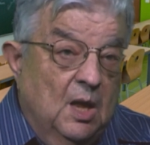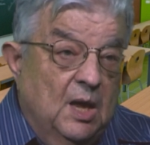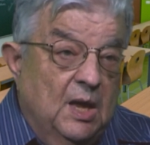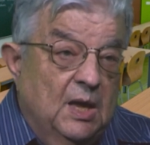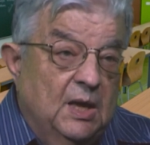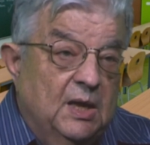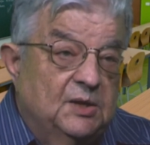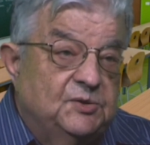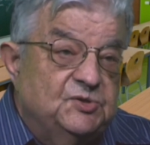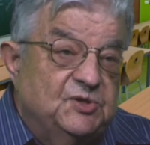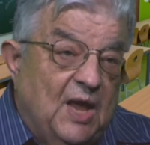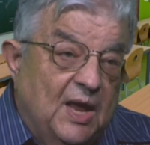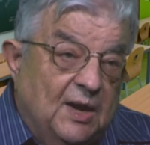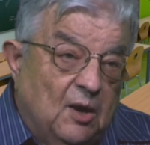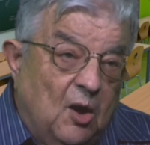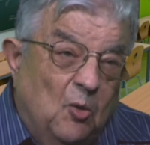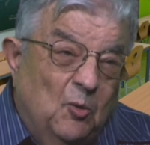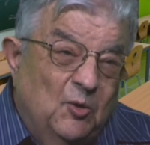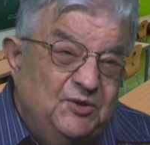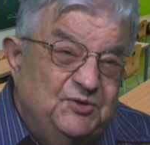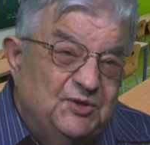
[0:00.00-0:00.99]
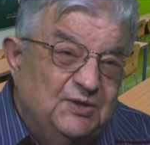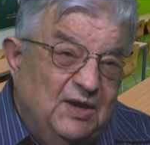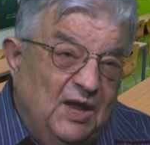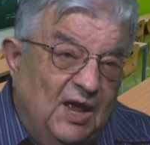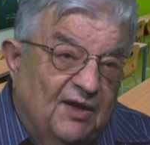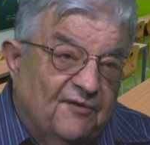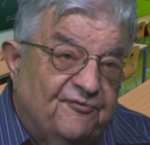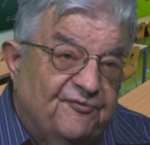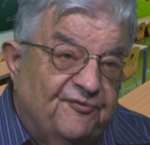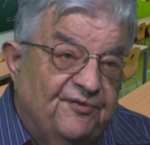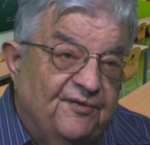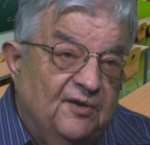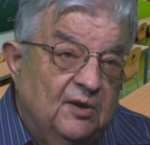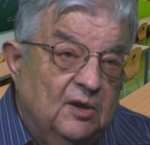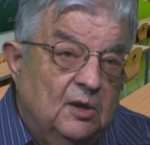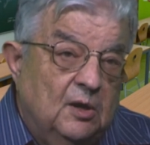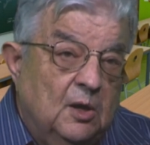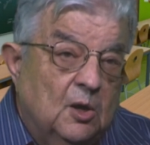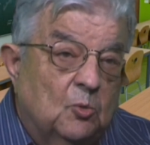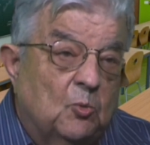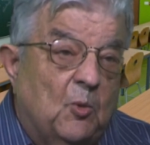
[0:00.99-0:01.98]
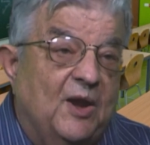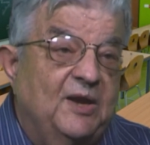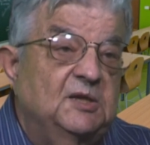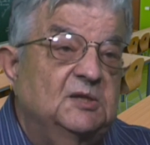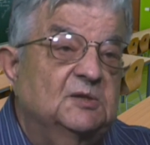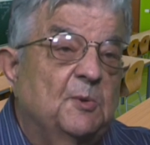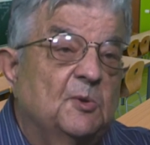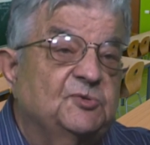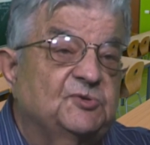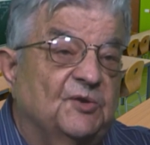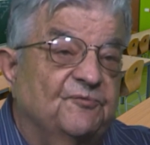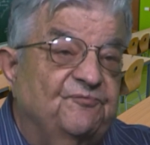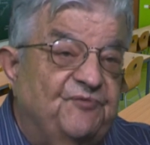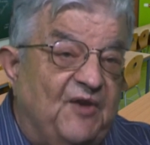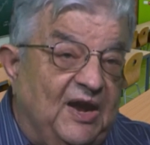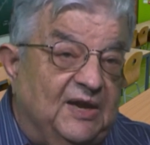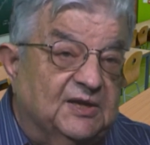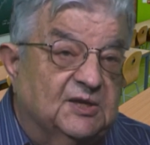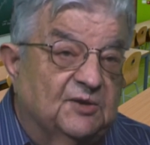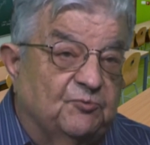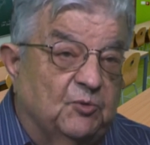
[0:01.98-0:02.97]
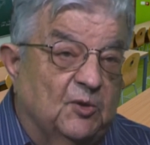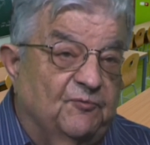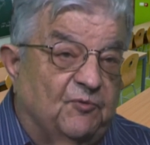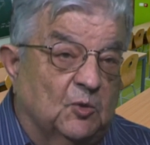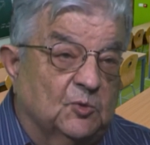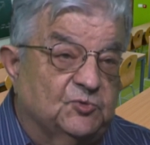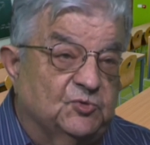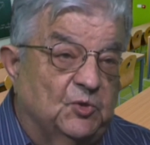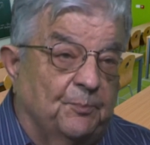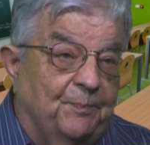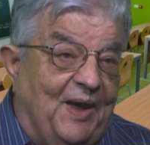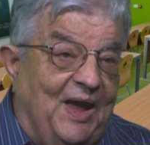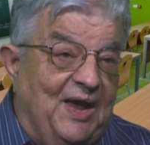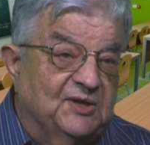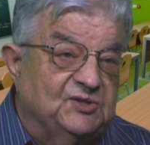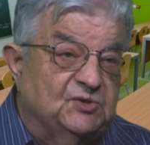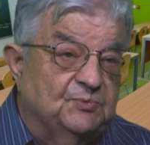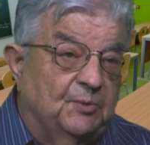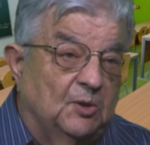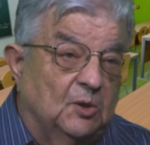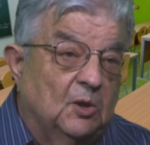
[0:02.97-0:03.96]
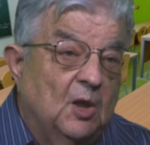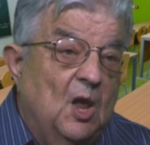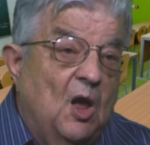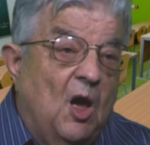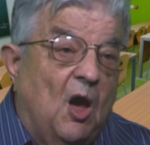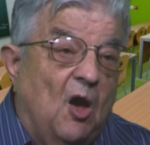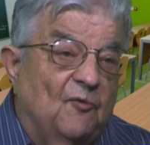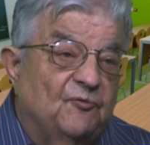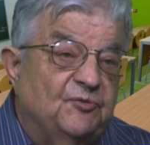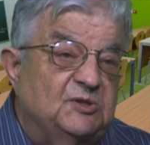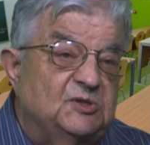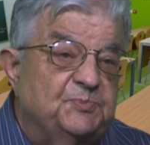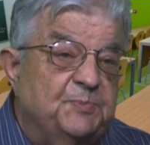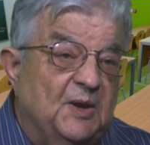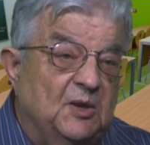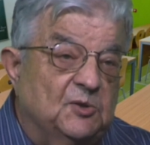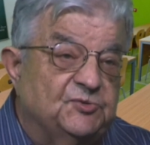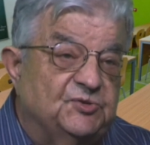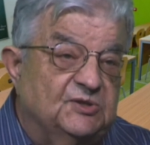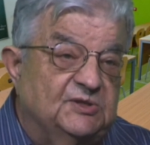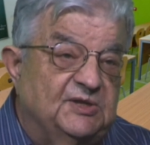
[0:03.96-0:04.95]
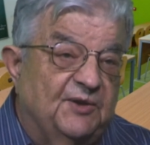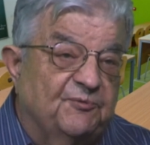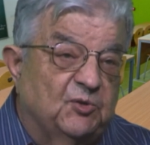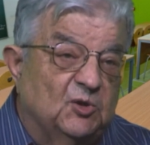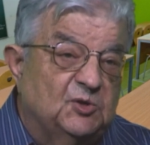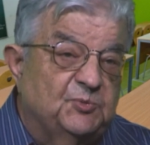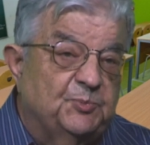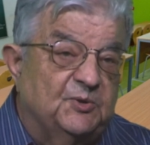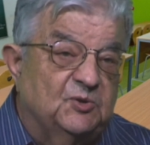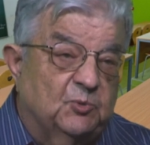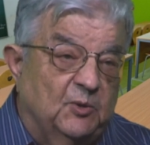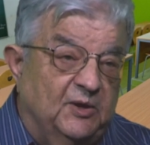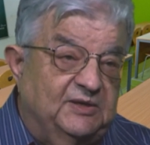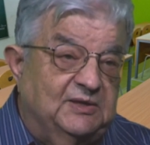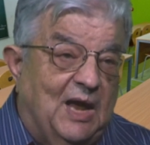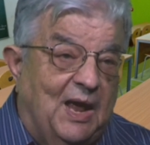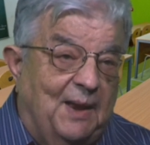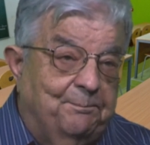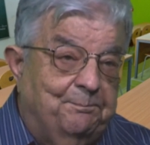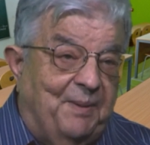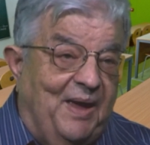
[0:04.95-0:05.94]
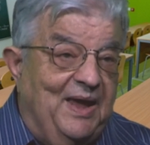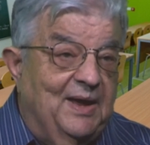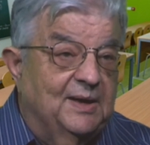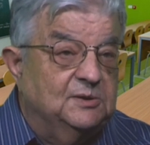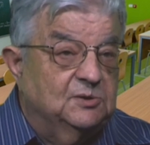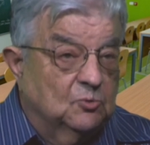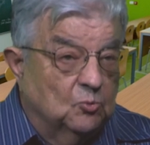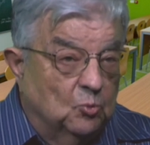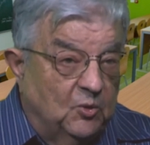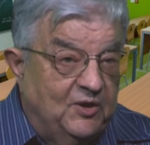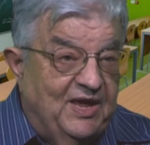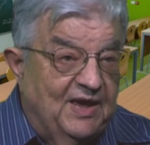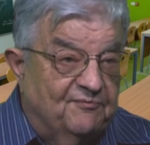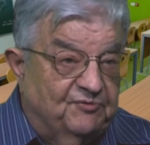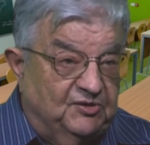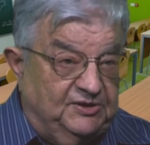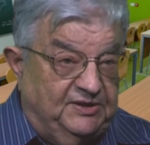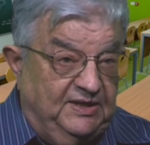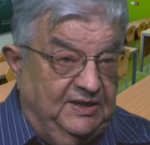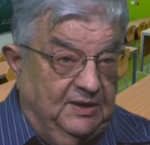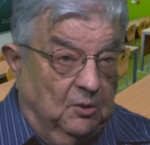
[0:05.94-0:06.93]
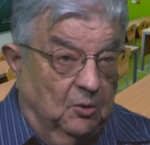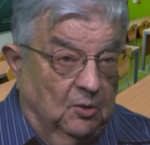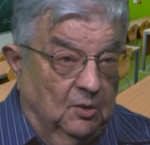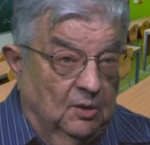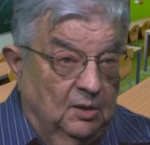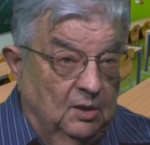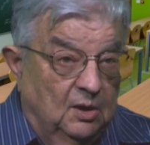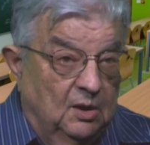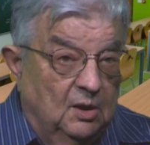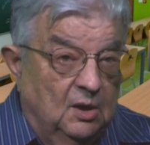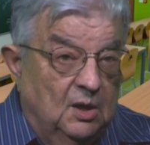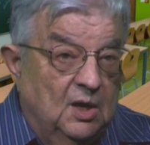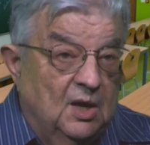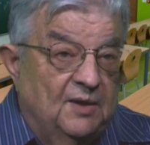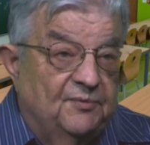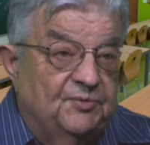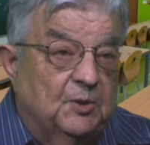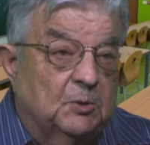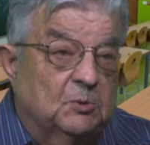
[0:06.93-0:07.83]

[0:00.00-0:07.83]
it's not always enough. Writing the most effective reversal possible often spells the difference between not bad and we have a deal. There are